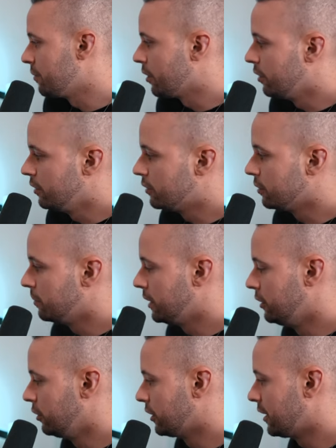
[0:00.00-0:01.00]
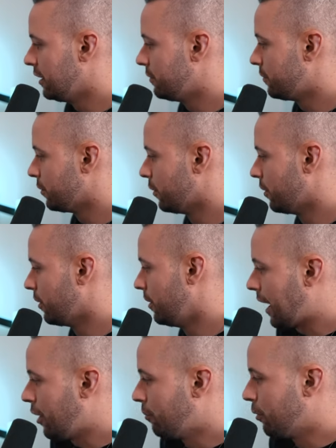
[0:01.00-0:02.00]
I'm going to be looking for
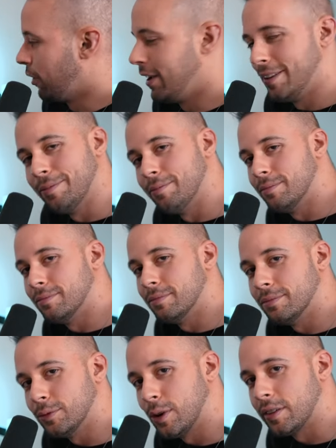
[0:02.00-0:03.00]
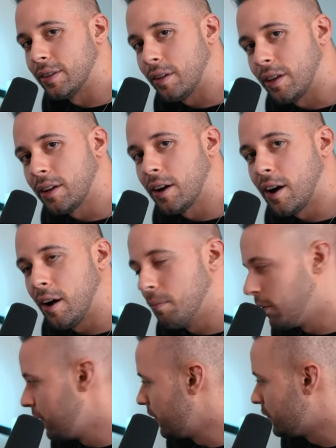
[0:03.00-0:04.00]
cowboy. Do I sound like a
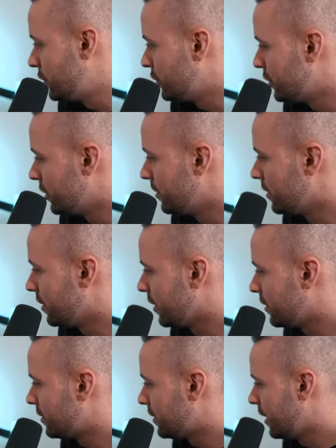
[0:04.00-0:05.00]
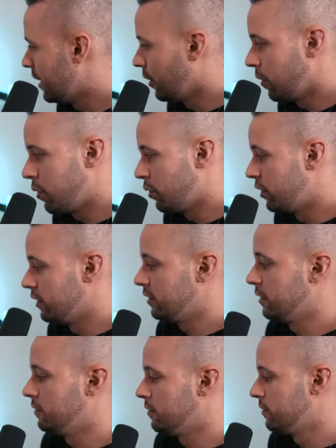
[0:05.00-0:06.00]
cowboy? Not sure. Let's say
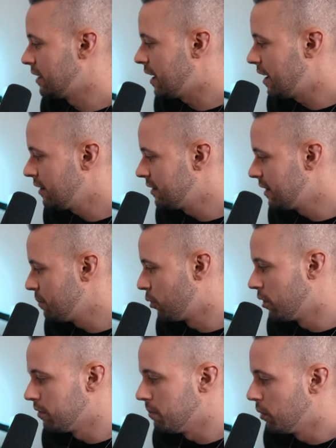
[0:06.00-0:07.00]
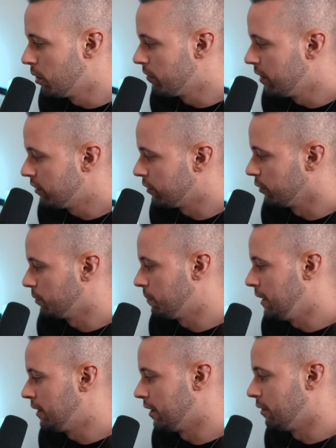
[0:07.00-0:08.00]
authoritative. Nah, I'd say more of a motivational
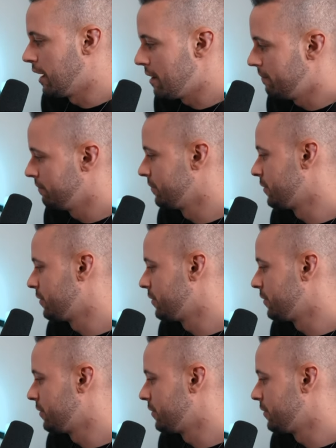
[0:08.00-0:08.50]
speaker, right?